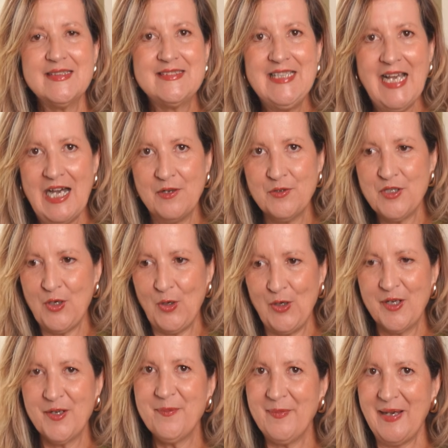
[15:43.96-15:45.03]
down
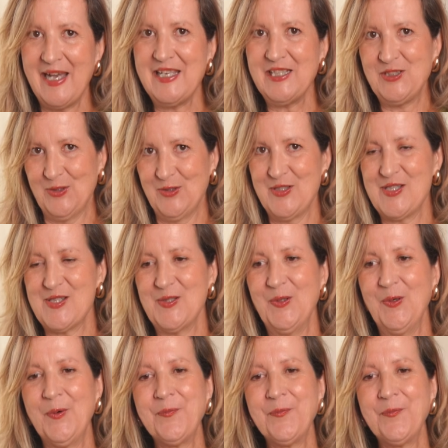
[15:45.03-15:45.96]
on my torso.